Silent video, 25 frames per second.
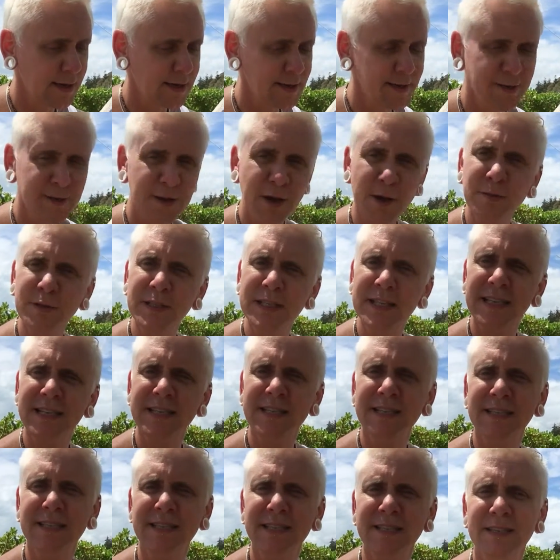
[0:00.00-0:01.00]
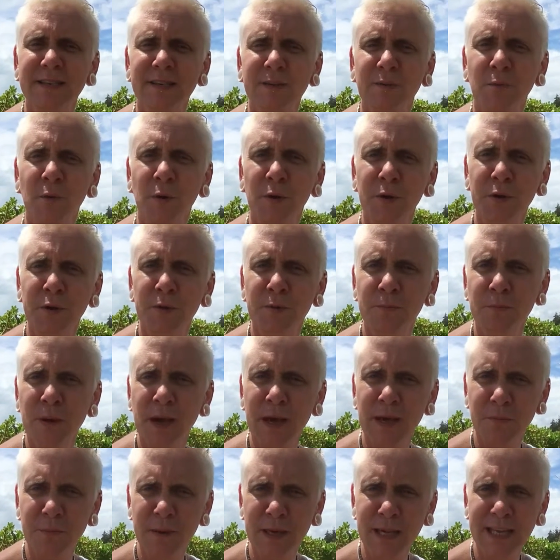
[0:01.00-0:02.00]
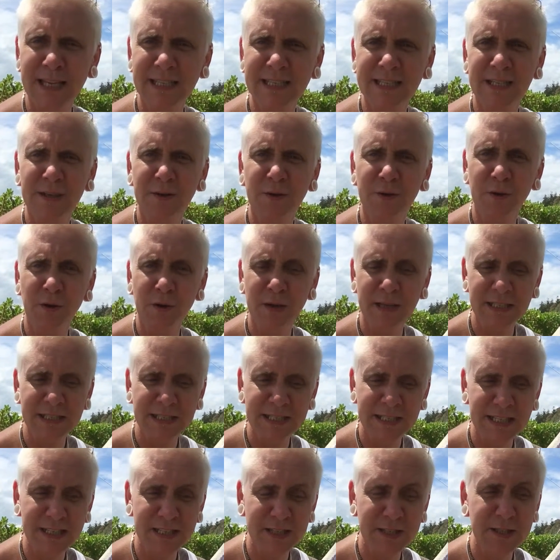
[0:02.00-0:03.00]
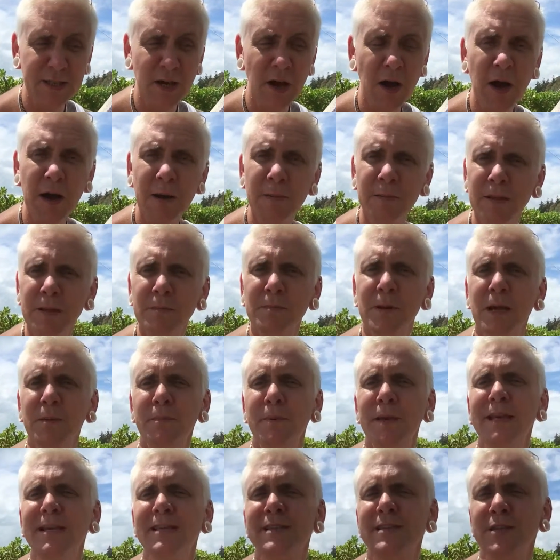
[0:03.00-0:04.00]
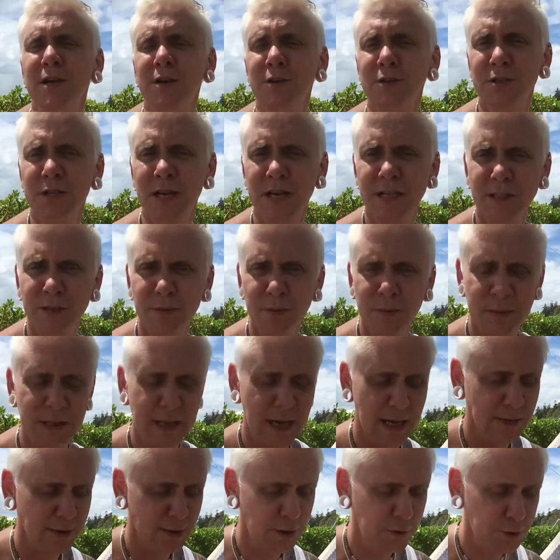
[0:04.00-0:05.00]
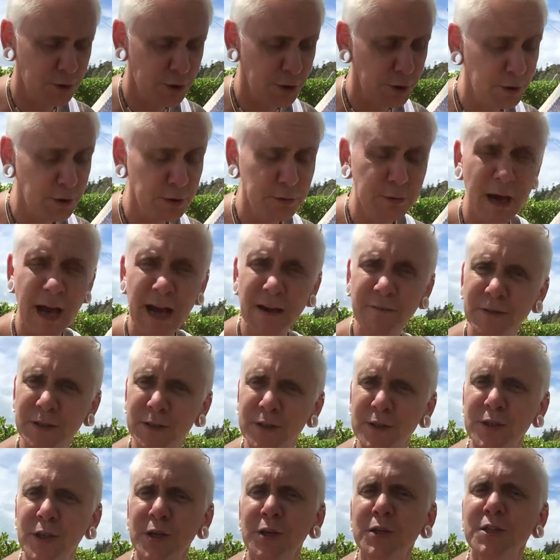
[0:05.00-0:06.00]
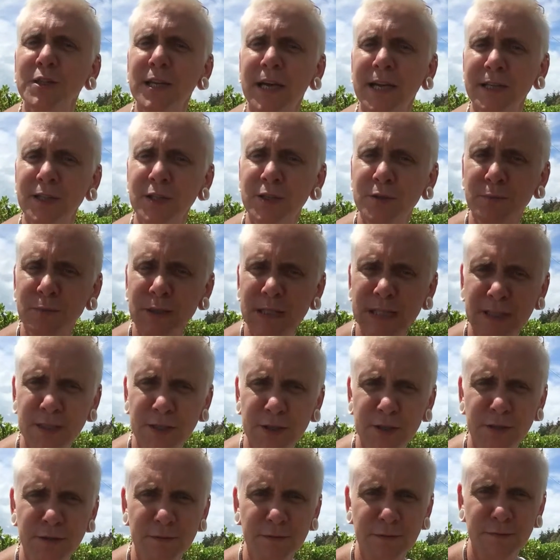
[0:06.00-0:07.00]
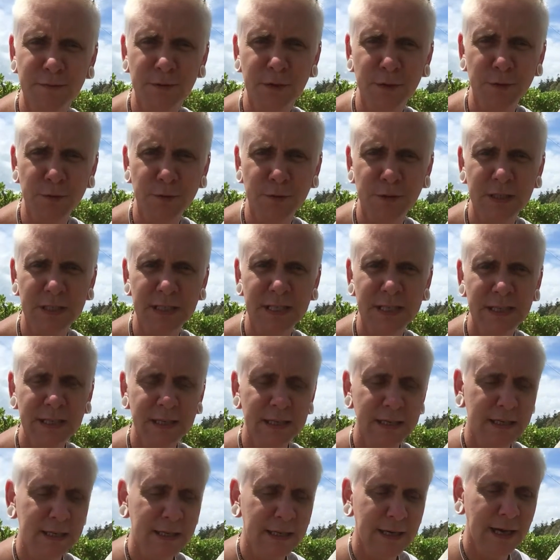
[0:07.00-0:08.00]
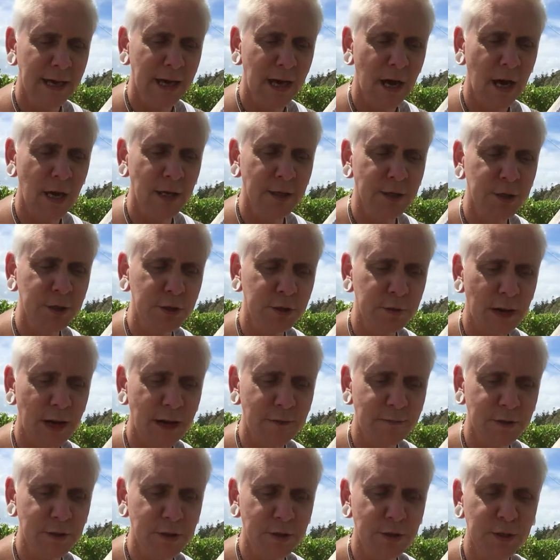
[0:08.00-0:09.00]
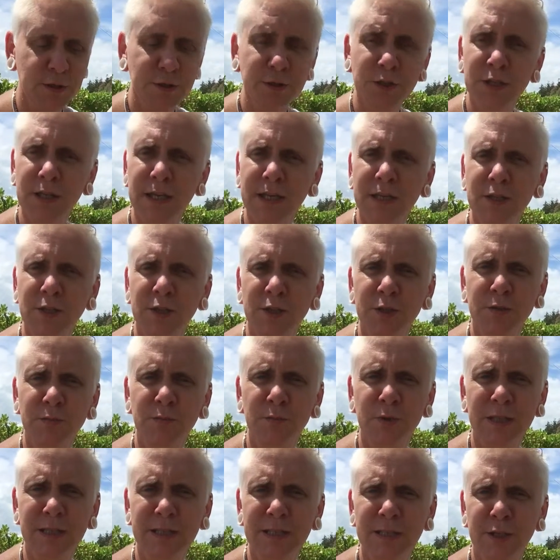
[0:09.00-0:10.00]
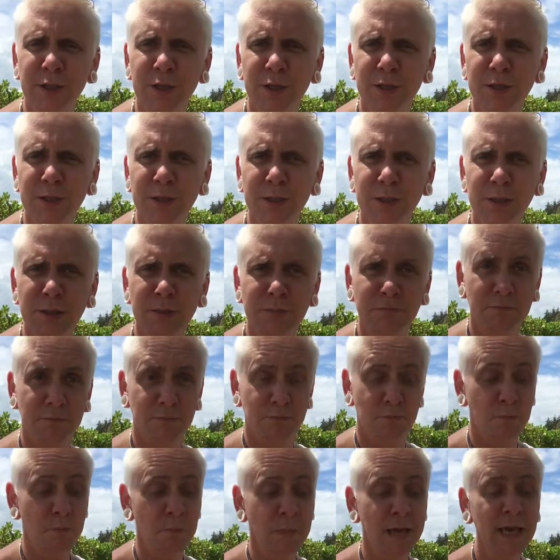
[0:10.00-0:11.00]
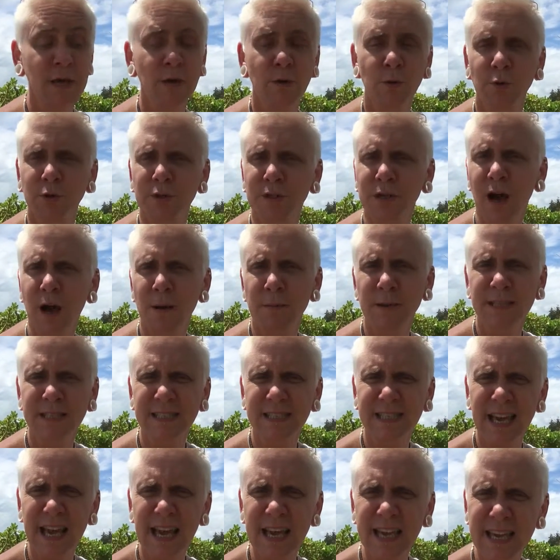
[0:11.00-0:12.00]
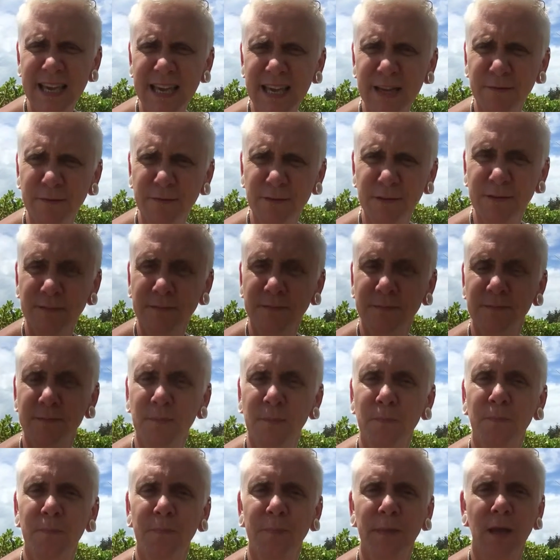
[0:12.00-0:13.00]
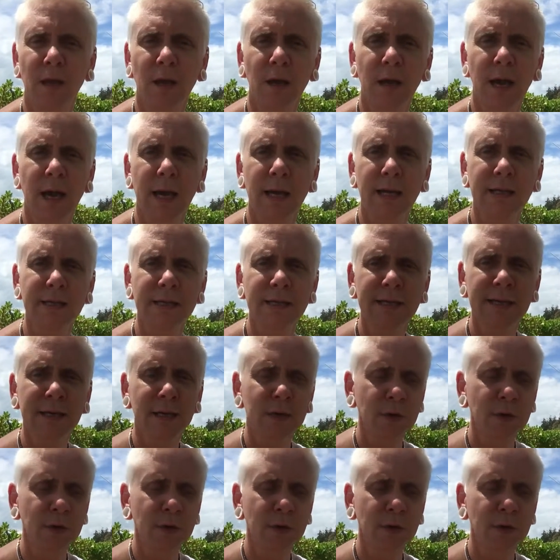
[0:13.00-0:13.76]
notice what you may be eating or not eating at the time that may be associated with that. So do you have an association with a certain food? Do you have an association with a certain meal or time of the day even? Okay.